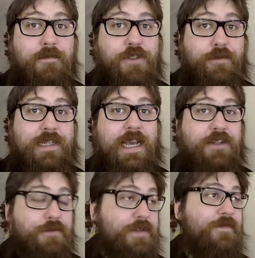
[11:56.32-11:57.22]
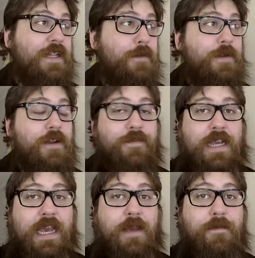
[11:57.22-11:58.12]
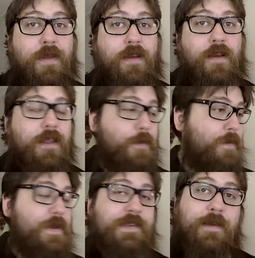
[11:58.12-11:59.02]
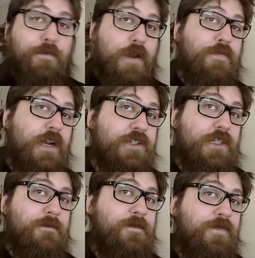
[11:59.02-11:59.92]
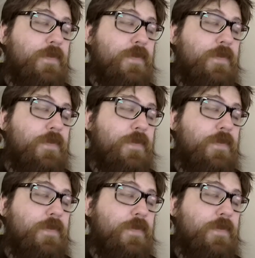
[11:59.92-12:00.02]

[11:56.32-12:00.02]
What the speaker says: during the actual development of a game. They'll be busy in pre-production,